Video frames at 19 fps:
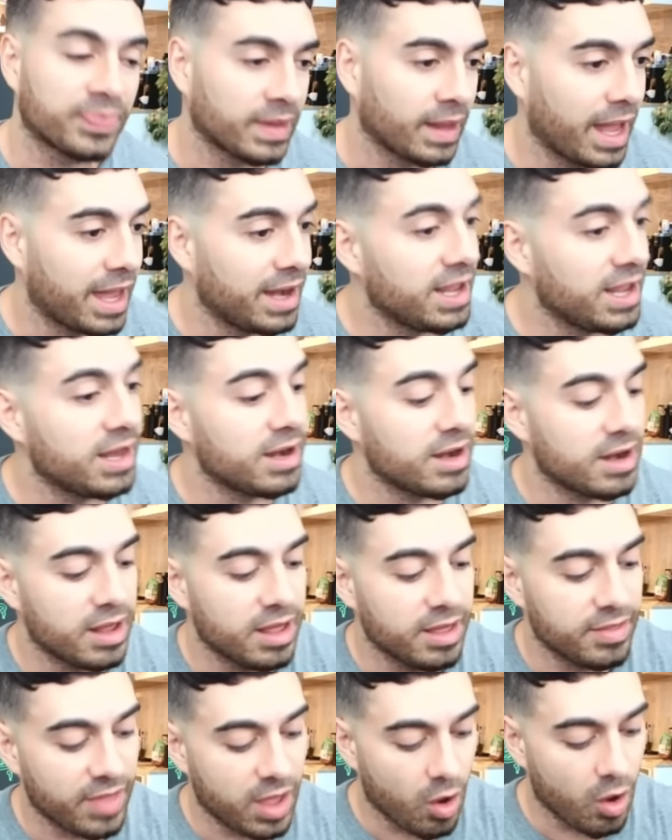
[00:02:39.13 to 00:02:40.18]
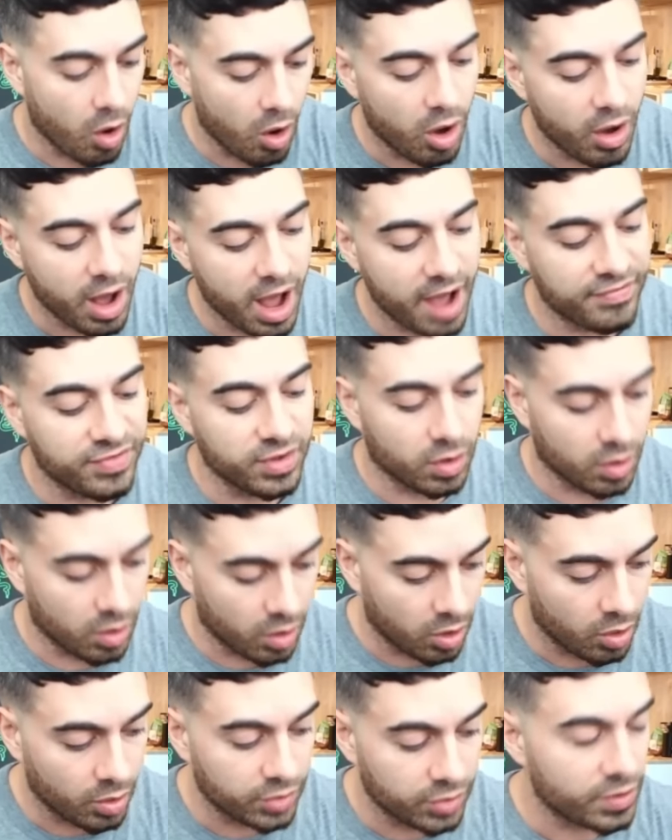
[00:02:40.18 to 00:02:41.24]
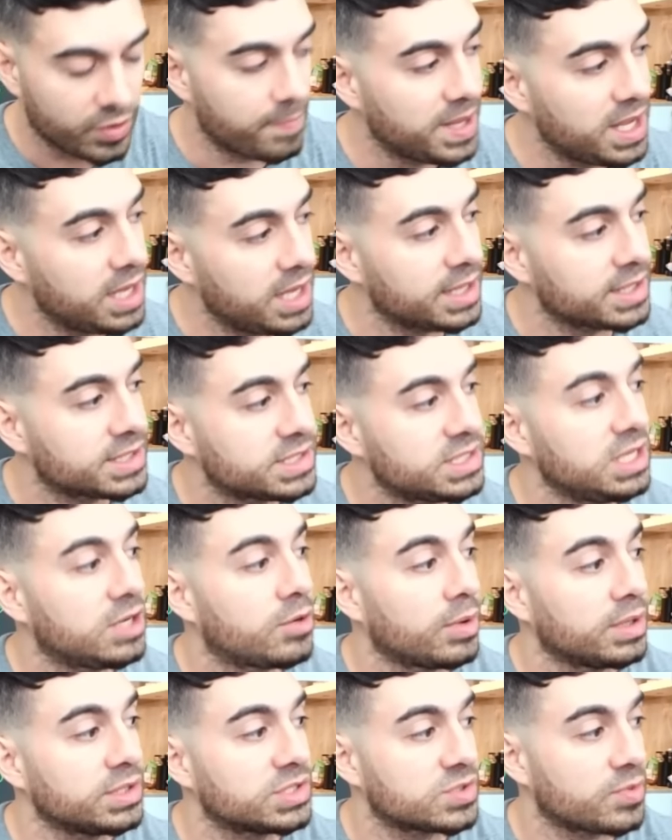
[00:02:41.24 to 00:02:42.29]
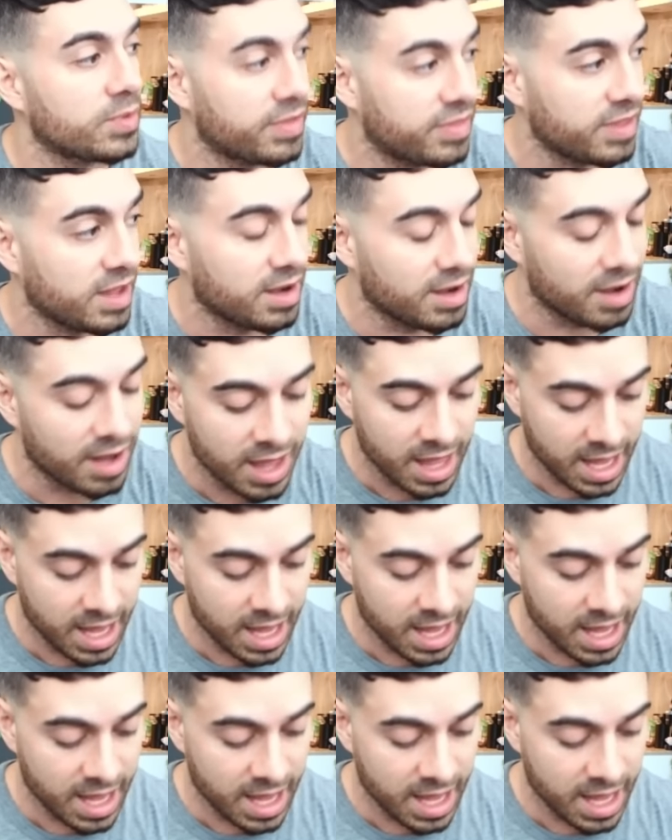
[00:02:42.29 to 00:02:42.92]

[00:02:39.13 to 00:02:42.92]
And they all have their own repeating sequence within.